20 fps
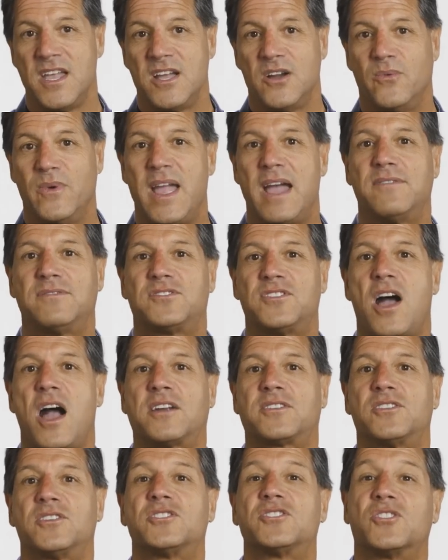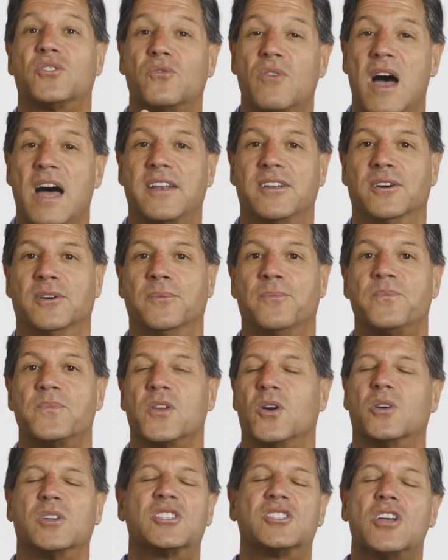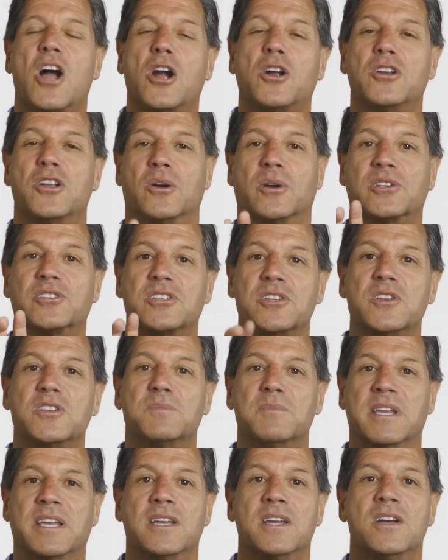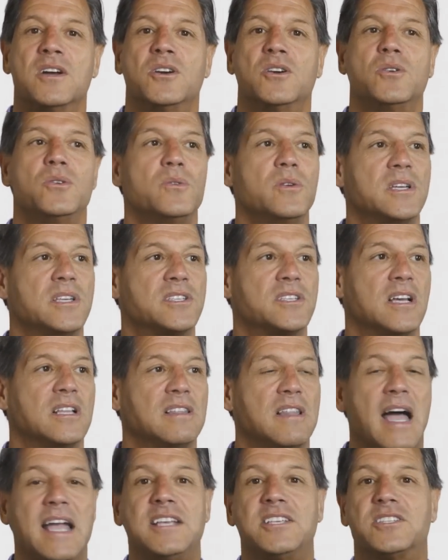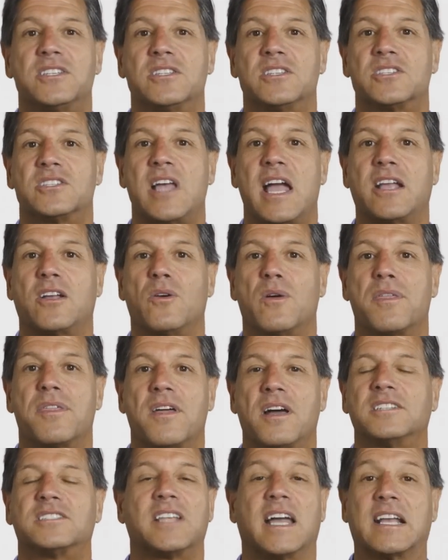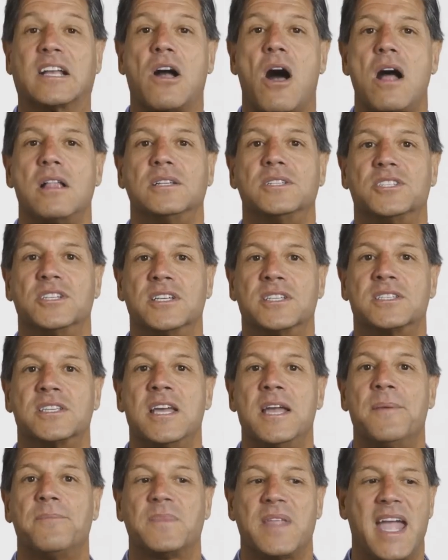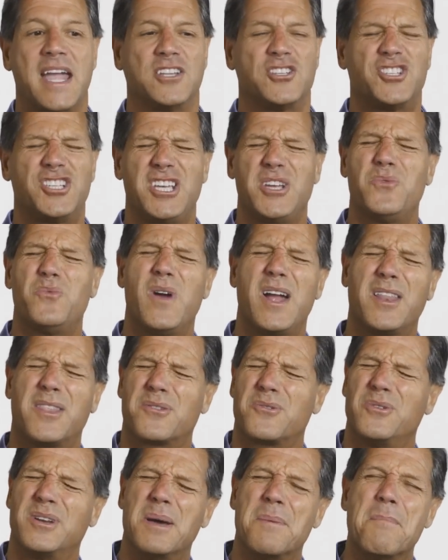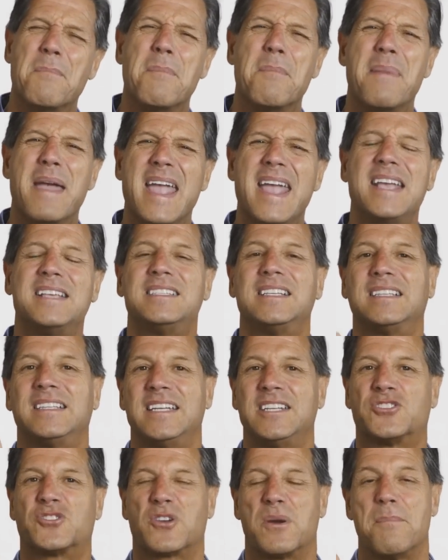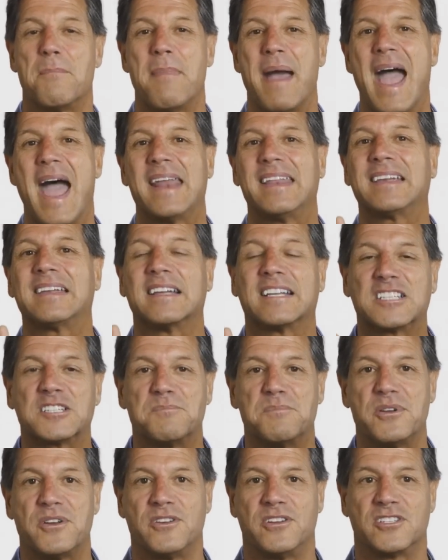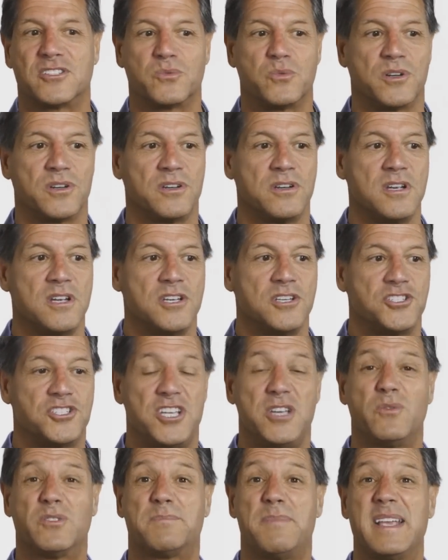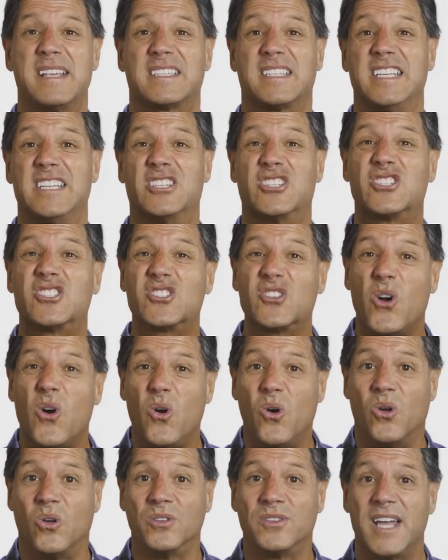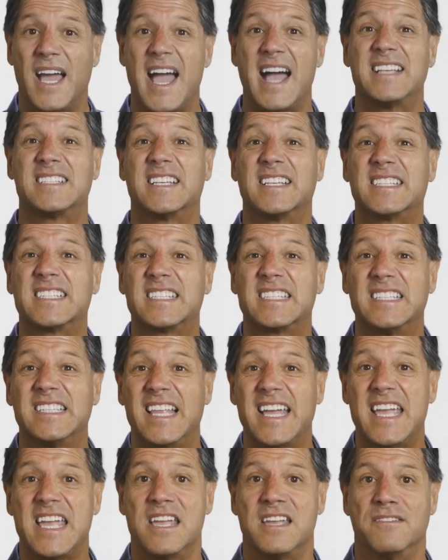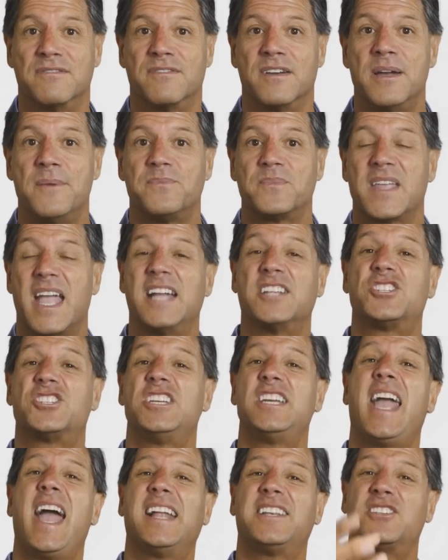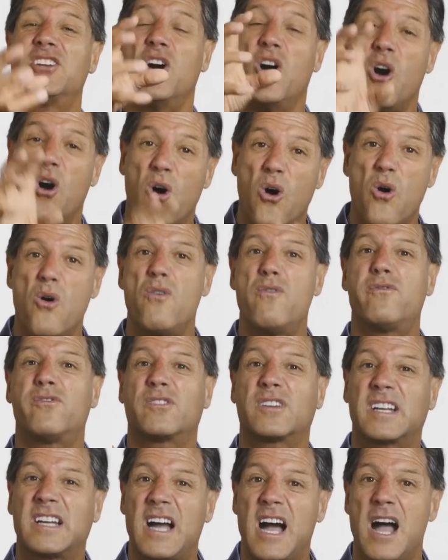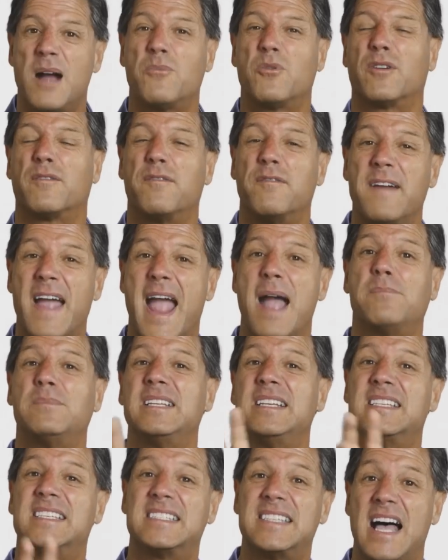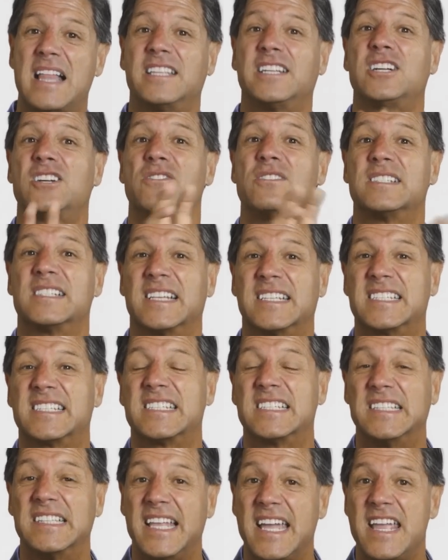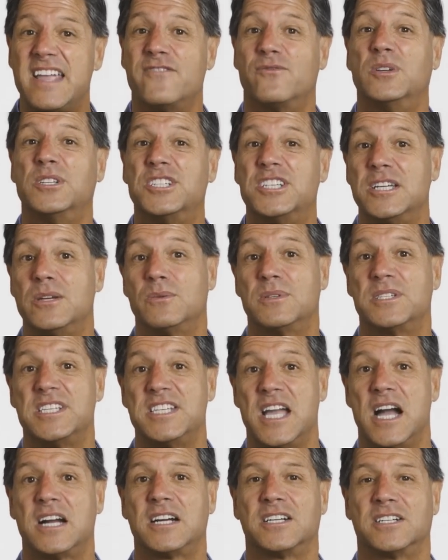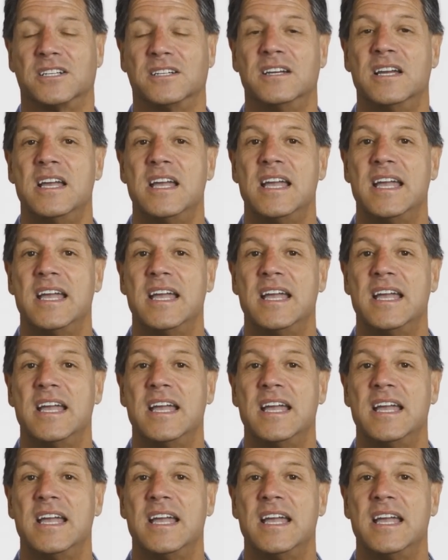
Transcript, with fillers: We have Dr. Serrano, or Sarno, excuse me, who is a licensed psychologist, and she went through an amazingly traumatic experience where she was basically sold as a slave, and she had to overcome her family selling her as a slave when she was younger.